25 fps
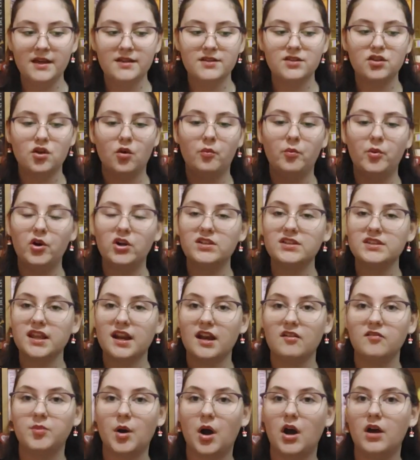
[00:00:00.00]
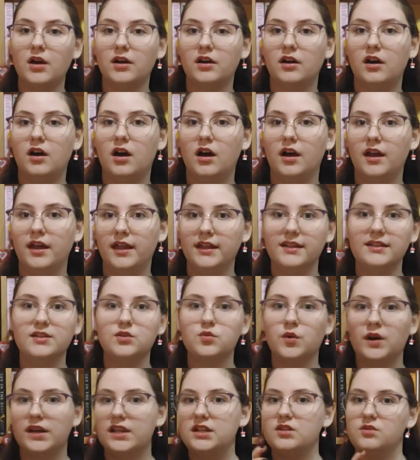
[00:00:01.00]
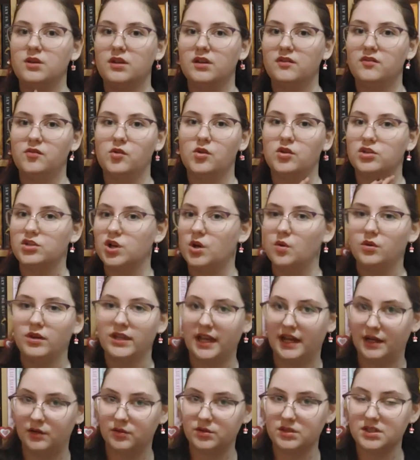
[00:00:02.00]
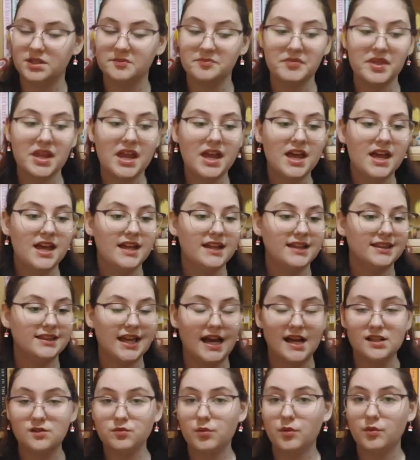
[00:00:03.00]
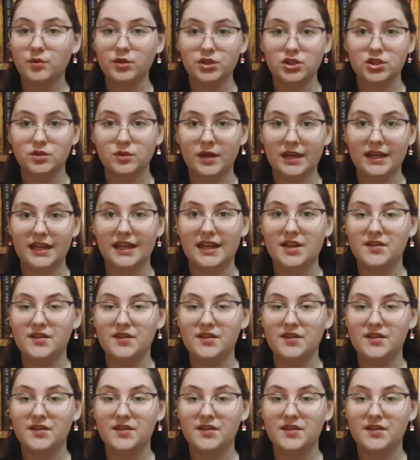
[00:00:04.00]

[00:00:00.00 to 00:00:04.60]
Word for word: So books that I've bought in 2024 don't count that's what we're doing.